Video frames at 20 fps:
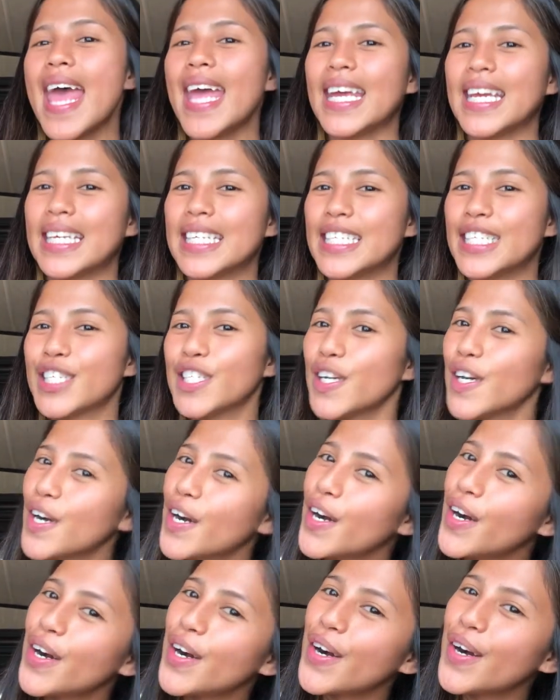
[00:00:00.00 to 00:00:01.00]

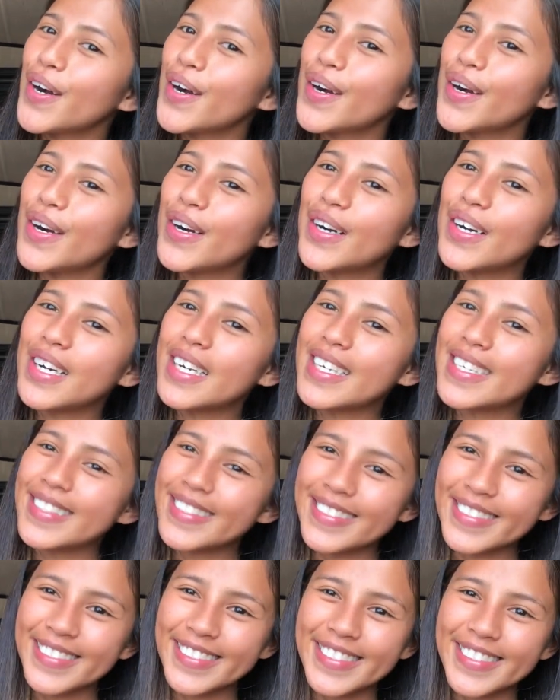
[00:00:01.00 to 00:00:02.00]

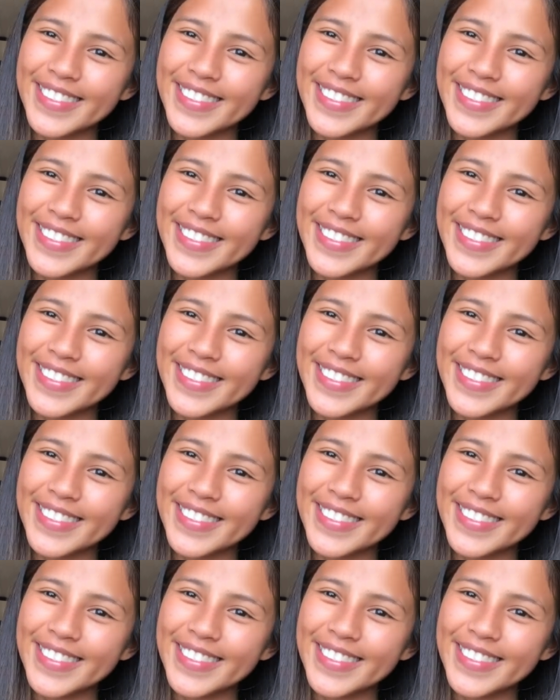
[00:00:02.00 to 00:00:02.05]
Enjoy!